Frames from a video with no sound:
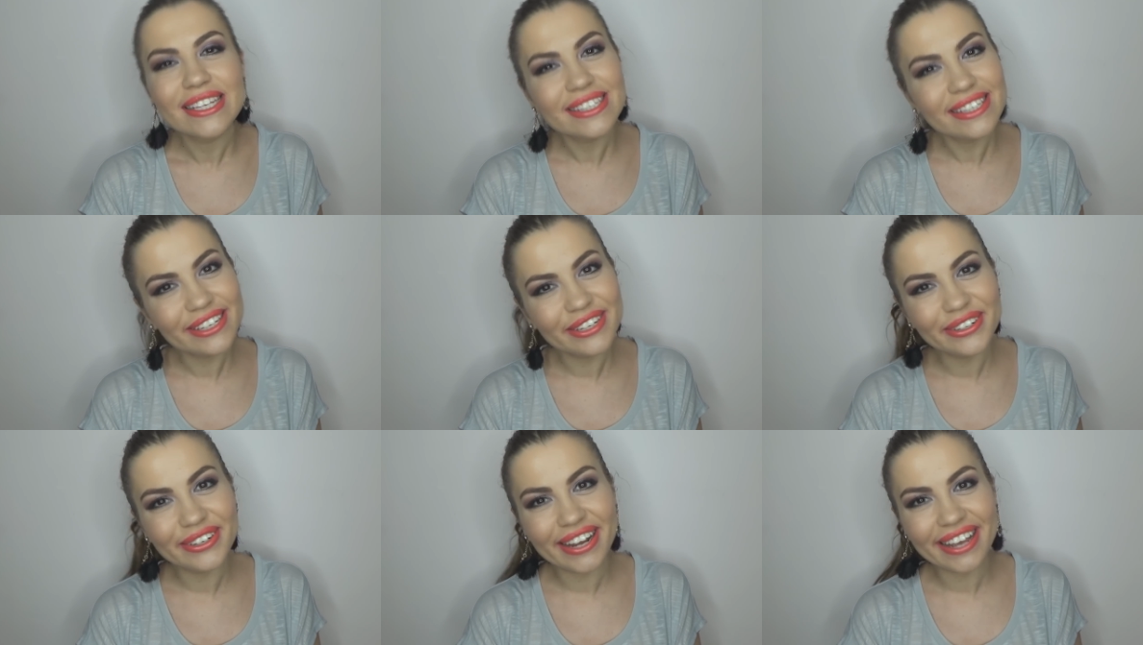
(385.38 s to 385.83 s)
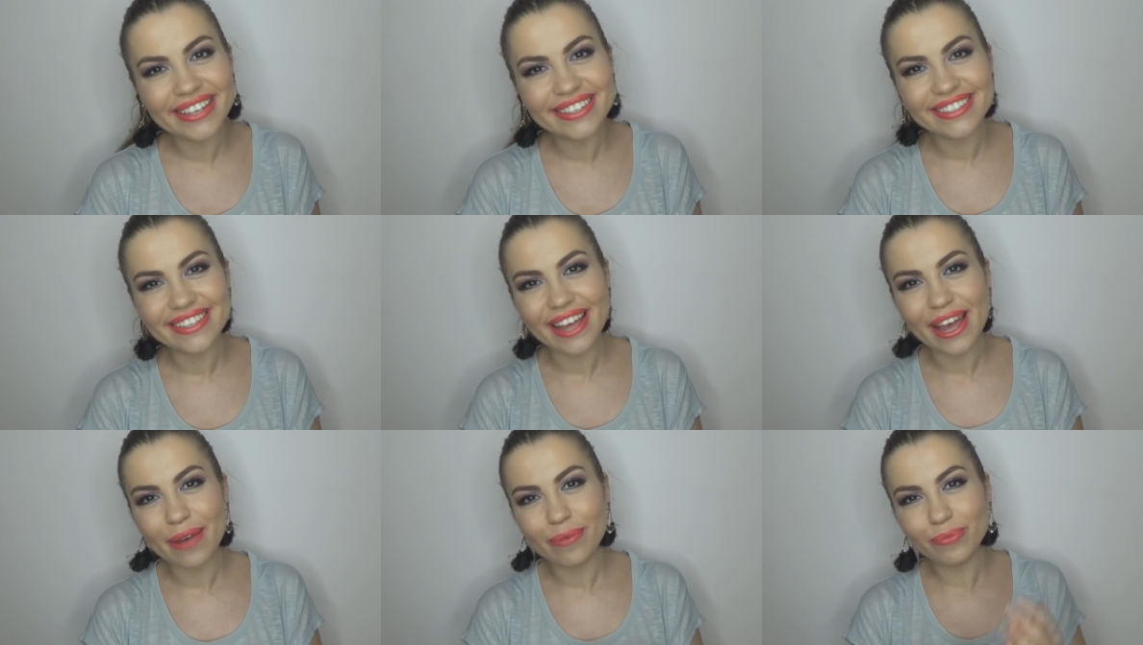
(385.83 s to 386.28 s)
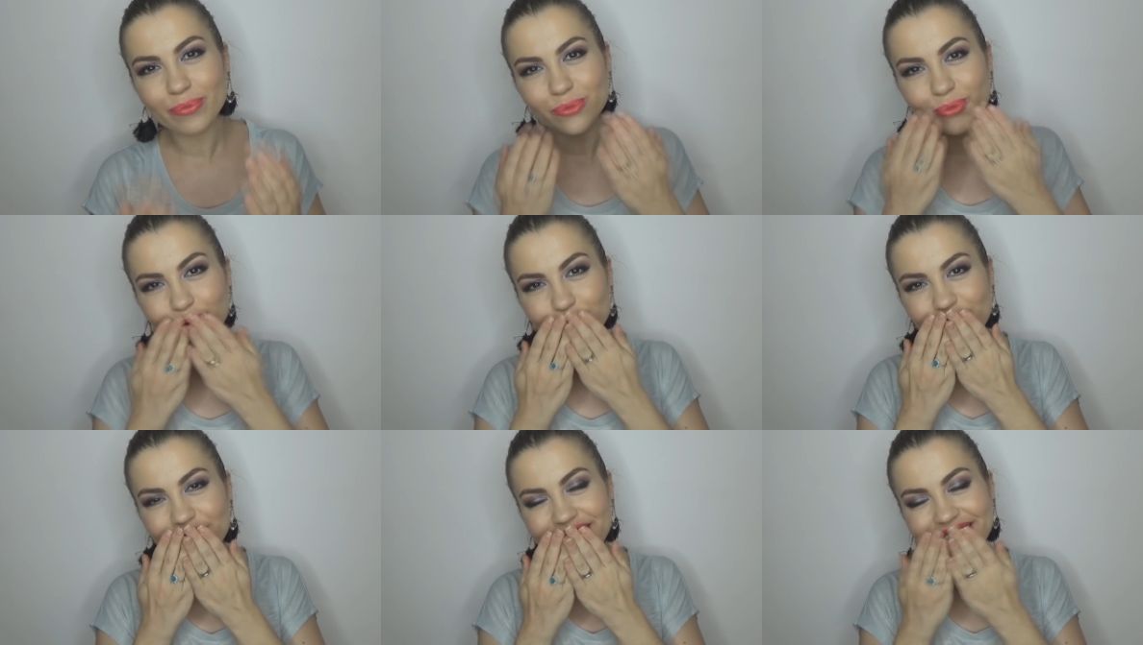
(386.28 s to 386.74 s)
See you next time.
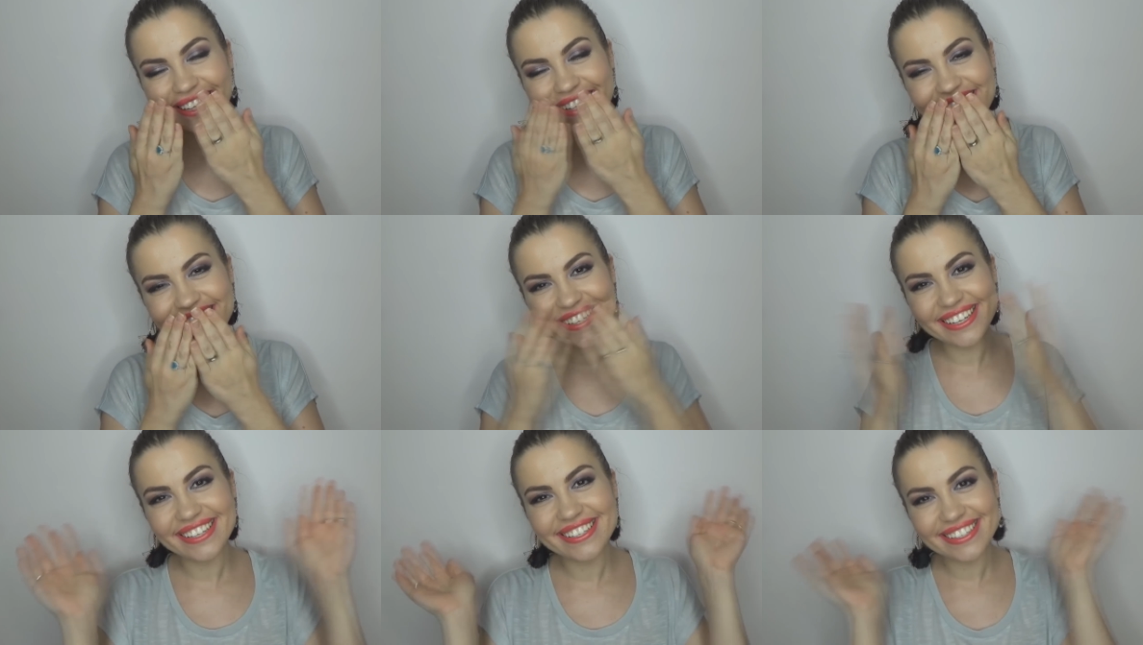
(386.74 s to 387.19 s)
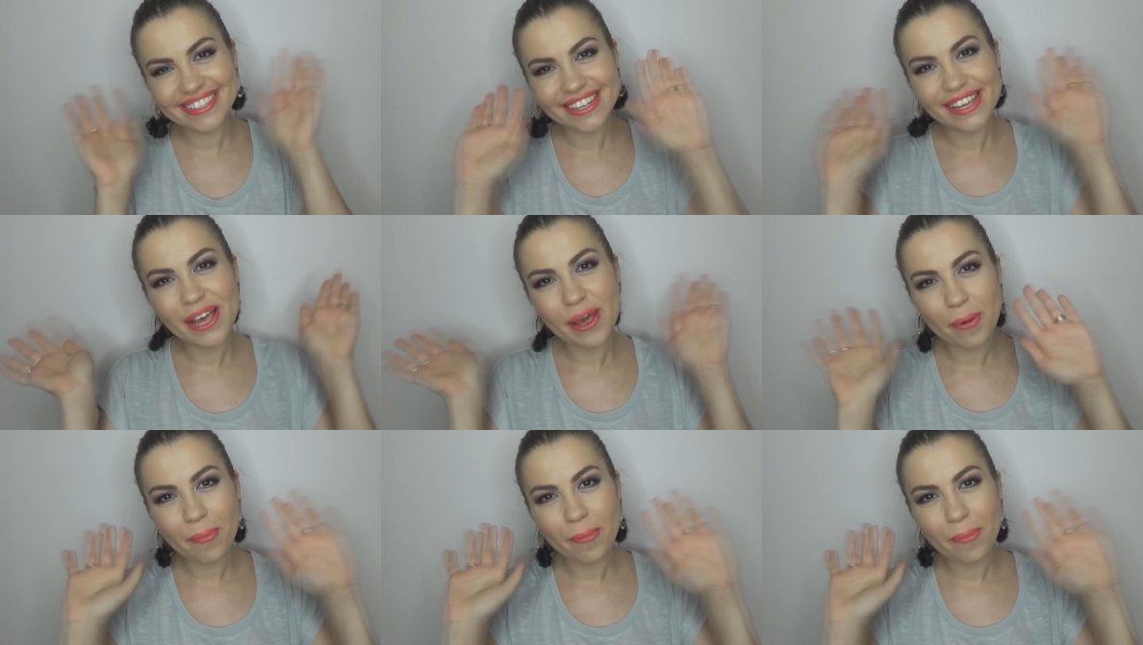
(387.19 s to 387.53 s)
Kisses.